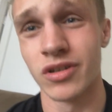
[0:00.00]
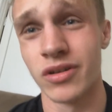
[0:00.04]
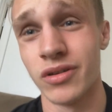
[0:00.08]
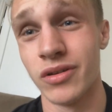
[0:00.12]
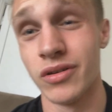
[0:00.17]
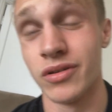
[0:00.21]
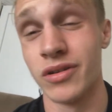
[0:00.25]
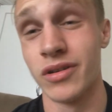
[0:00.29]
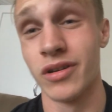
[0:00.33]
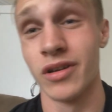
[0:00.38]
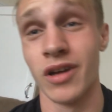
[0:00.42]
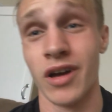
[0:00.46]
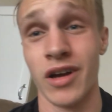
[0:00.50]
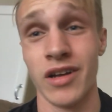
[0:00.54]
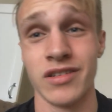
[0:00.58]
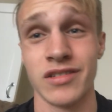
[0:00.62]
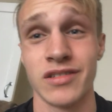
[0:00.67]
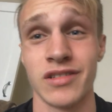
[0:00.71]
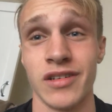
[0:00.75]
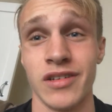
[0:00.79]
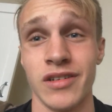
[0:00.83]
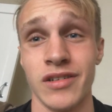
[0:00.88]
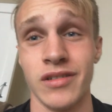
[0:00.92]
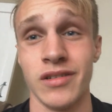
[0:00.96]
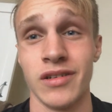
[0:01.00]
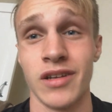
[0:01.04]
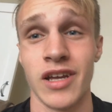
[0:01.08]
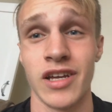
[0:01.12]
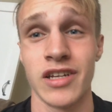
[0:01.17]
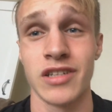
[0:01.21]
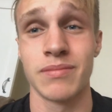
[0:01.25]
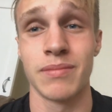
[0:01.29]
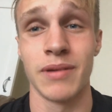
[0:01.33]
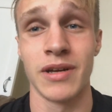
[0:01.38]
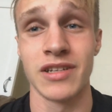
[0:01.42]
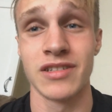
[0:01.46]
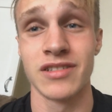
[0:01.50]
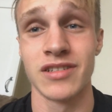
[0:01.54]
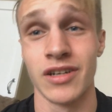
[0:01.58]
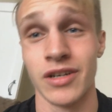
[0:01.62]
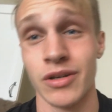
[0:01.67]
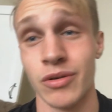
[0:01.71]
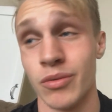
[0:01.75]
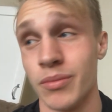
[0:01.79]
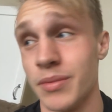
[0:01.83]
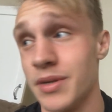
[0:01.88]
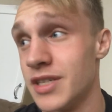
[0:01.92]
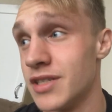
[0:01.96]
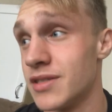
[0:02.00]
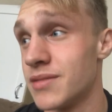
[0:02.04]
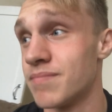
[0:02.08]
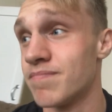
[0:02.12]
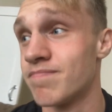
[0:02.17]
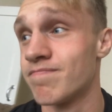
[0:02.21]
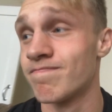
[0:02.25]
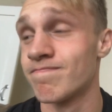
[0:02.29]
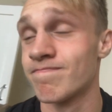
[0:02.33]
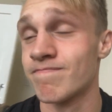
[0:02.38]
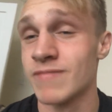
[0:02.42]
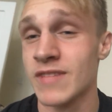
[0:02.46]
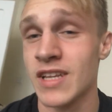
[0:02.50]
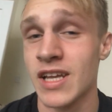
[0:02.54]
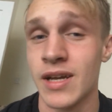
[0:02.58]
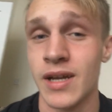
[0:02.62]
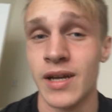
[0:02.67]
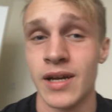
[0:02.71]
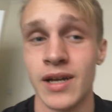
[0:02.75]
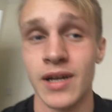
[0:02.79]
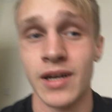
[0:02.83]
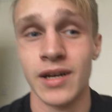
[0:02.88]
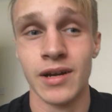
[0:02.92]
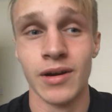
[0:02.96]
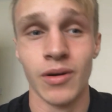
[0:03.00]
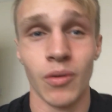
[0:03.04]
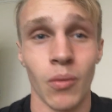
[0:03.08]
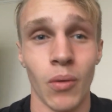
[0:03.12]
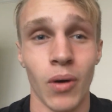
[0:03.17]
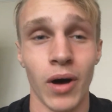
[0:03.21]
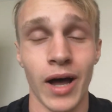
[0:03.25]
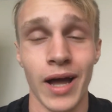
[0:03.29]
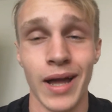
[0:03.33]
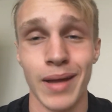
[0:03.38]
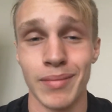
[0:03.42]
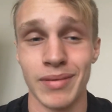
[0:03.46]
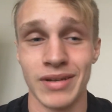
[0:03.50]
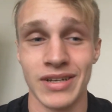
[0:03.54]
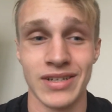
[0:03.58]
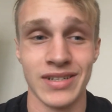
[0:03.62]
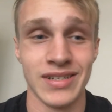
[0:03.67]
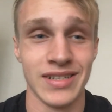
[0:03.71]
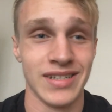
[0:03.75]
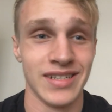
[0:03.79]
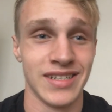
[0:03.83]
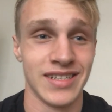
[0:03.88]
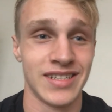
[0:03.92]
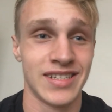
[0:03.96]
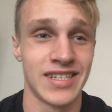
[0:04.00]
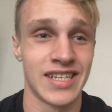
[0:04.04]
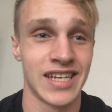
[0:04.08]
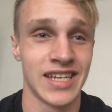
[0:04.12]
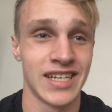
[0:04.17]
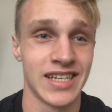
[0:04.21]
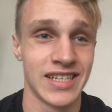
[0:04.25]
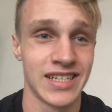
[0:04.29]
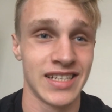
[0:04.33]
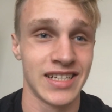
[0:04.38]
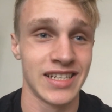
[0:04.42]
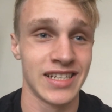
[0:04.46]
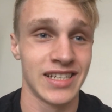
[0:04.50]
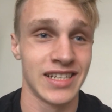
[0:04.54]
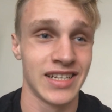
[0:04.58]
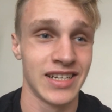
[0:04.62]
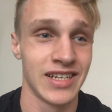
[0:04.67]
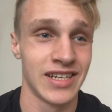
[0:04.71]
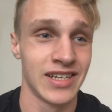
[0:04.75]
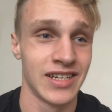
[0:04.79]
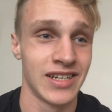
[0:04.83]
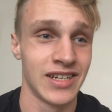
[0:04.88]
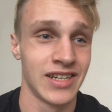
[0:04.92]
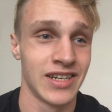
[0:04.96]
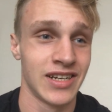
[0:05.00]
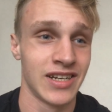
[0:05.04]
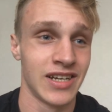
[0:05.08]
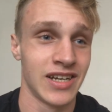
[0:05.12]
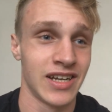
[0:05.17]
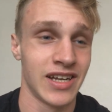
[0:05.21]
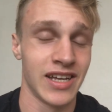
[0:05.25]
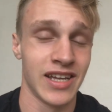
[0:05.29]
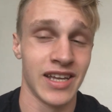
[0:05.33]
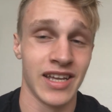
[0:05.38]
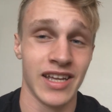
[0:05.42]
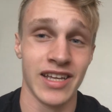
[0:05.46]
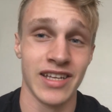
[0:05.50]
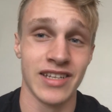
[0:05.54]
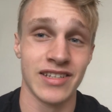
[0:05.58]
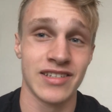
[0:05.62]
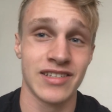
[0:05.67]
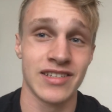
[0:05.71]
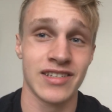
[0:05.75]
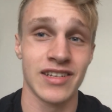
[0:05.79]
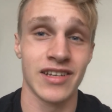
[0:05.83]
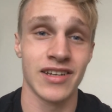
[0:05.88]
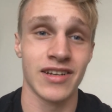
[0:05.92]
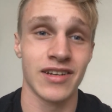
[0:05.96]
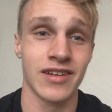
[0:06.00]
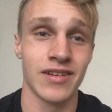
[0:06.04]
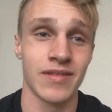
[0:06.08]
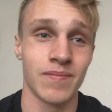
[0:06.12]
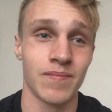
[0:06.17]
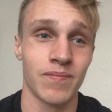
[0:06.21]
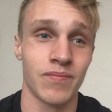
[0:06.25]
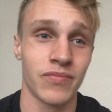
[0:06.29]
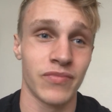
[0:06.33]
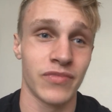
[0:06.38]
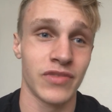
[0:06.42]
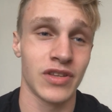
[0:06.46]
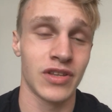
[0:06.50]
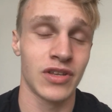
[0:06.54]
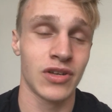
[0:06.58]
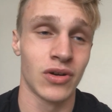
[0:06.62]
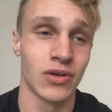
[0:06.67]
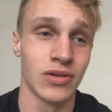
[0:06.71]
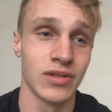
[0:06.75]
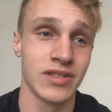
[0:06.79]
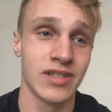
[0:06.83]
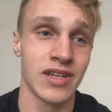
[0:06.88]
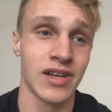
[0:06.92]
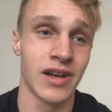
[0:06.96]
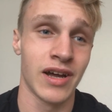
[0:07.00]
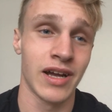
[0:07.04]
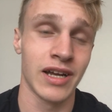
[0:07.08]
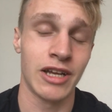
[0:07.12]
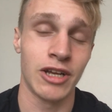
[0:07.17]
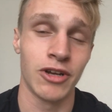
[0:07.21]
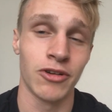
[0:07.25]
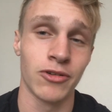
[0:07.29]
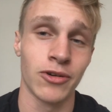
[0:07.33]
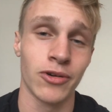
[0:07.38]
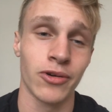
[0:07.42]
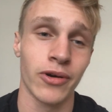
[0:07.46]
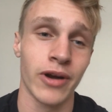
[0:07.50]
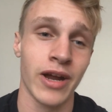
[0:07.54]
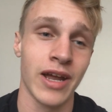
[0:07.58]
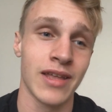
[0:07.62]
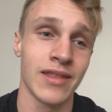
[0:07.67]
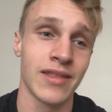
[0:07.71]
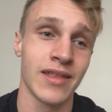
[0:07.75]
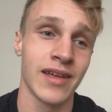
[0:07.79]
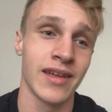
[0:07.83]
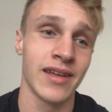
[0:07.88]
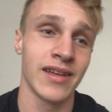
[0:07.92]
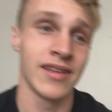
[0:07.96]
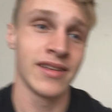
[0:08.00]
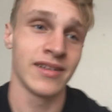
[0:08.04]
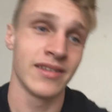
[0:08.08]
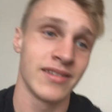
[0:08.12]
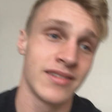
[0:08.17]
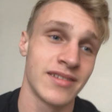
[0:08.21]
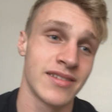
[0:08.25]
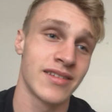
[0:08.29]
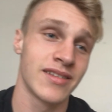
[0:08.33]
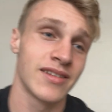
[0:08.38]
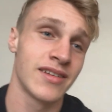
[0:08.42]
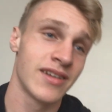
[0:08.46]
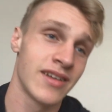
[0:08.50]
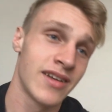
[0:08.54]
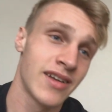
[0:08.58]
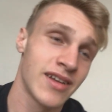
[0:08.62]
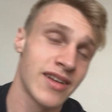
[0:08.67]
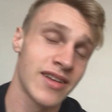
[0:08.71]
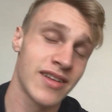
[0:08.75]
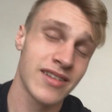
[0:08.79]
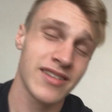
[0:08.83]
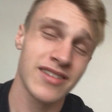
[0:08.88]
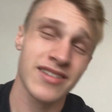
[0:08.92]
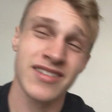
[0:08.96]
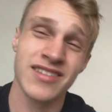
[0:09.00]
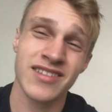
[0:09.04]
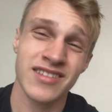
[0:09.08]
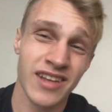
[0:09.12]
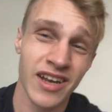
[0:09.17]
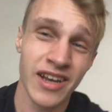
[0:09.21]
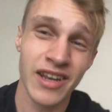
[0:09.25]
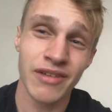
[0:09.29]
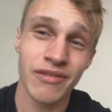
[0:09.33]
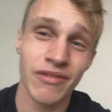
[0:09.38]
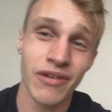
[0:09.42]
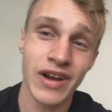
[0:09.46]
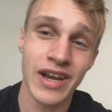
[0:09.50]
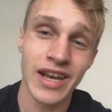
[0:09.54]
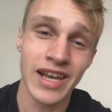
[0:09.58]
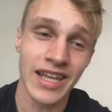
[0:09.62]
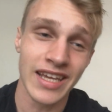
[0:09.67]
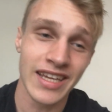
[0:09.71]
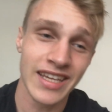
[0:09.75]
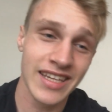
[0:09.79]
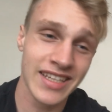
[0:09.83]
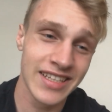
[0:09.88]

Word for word: so you guys can expect study with me. Why? Because it's content I can create that is study friendly